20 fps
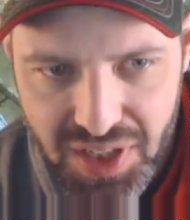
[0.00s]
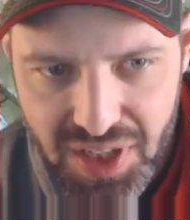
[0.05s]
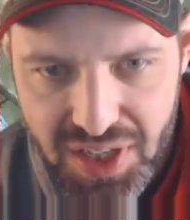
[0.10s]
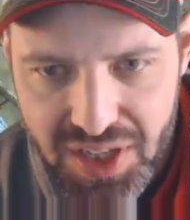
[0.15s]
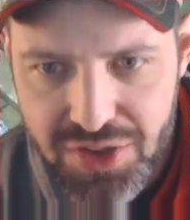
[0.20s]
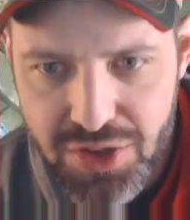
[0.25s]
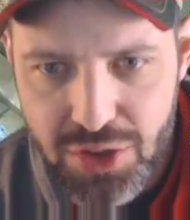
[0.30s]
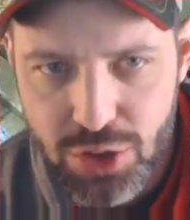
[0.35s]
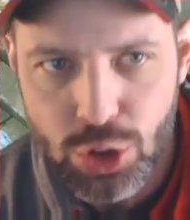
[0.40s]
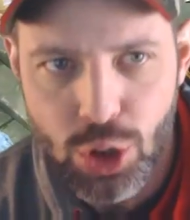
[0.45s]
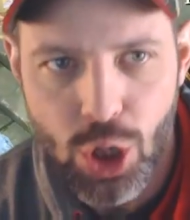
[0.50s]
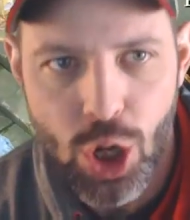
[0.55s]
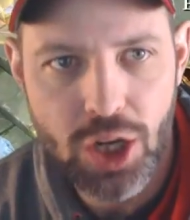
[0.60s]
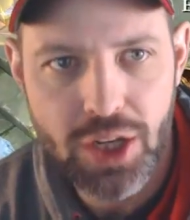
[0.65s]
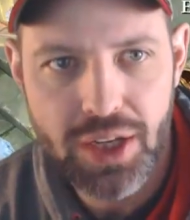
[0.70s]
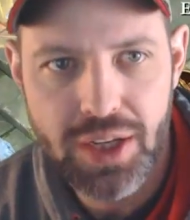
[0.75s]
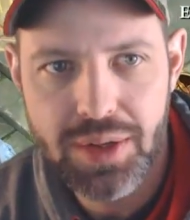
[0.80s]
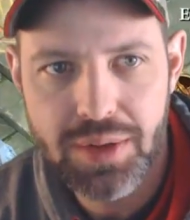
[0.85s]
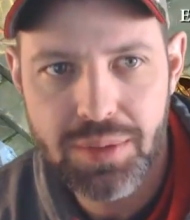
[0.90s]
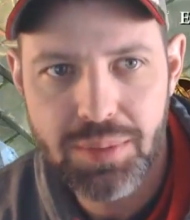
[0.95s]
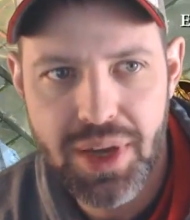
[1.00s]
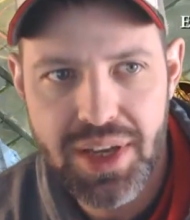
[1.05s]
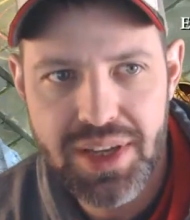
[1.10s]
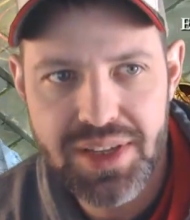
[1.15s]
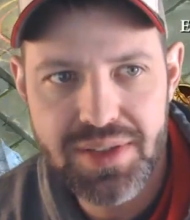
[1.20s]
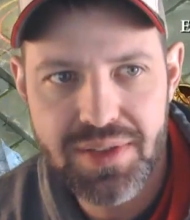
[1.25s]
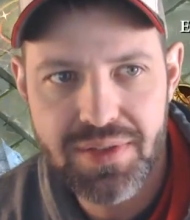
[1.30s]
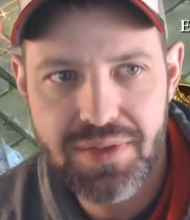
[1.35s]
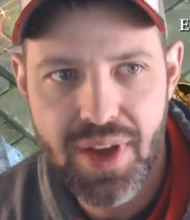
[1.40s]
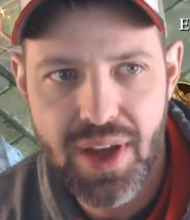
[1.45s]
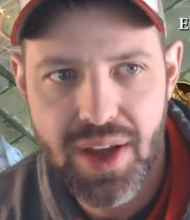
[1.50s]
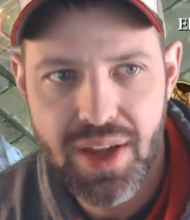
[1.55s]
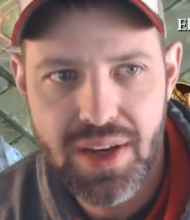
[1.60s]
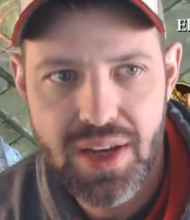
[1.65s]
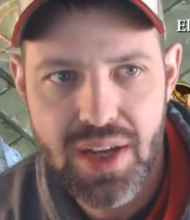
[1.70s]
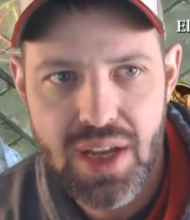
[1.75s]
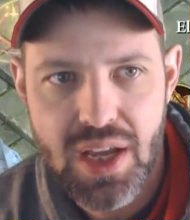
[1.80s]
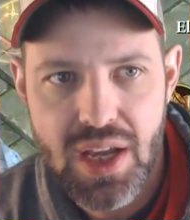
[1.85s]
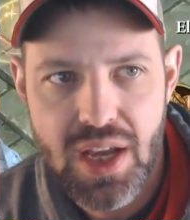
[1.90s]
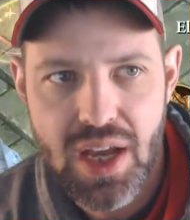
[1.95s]
is your login based event.
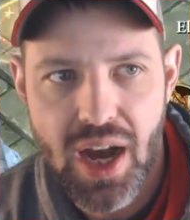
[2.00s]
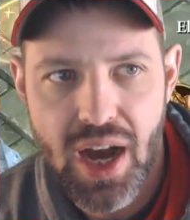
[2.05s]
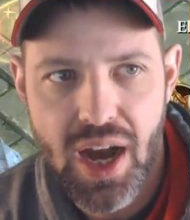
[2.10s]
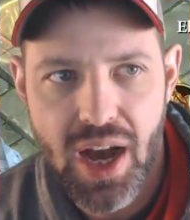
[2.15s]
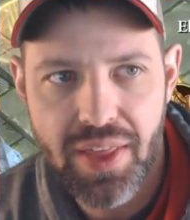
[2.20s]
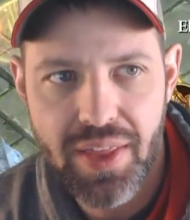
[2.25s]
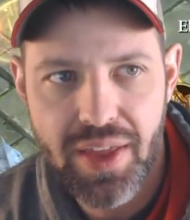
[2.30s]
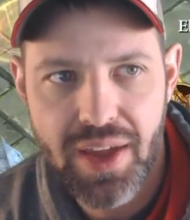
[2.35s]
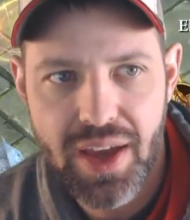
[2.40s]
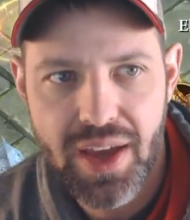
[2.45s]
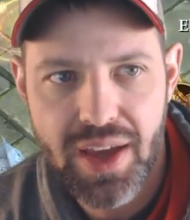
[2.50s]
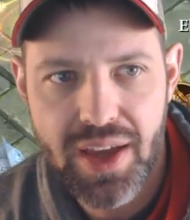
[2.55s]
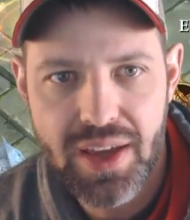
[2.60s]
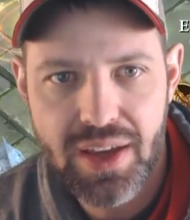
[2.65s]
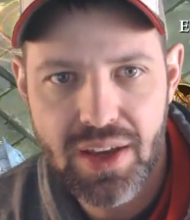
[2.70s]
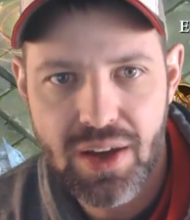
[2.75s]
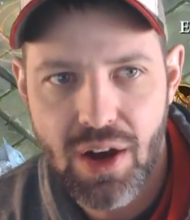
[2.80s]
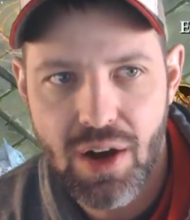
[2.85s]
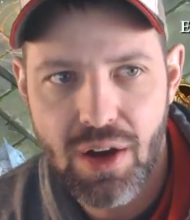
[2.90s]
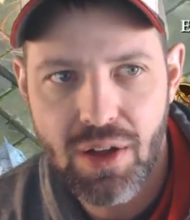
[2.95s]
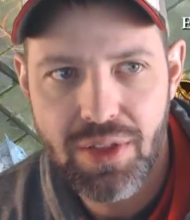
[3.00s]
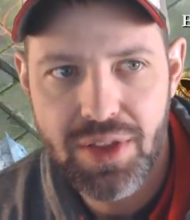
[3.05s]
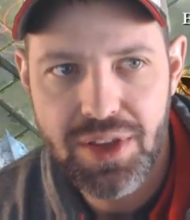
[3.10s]
They call